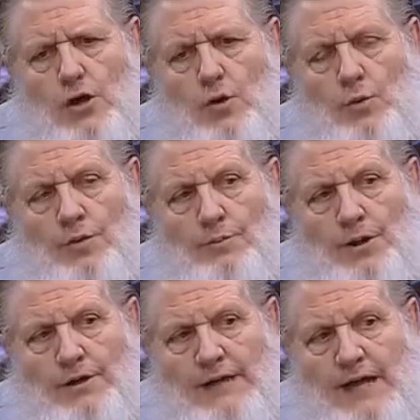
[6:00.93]
So when the
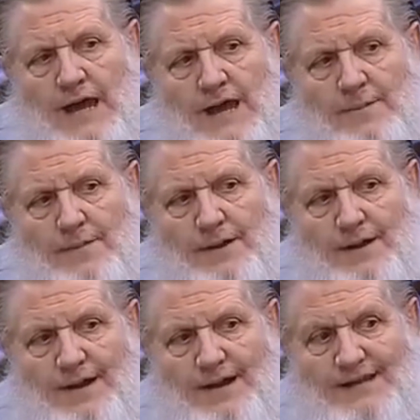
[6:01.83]
bird came,
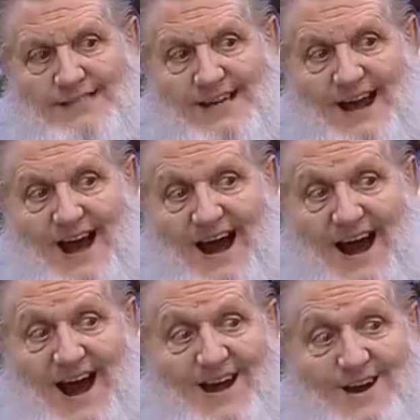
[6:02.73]
he said,
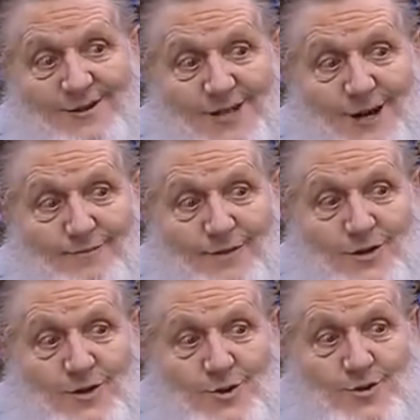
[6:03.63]
I know
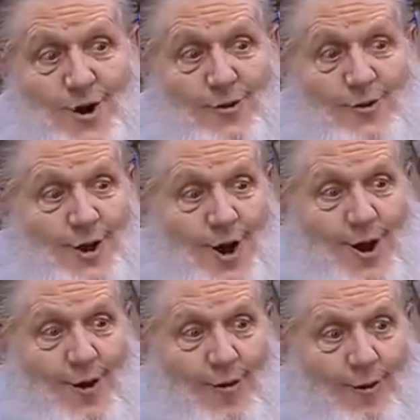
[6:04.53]
something you don't
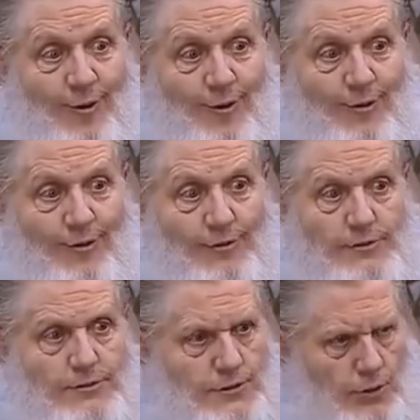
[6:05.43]
know.
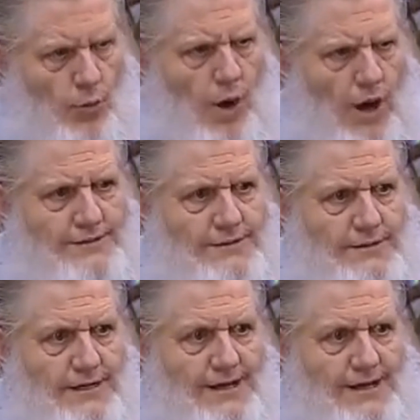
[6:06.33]
I said, what?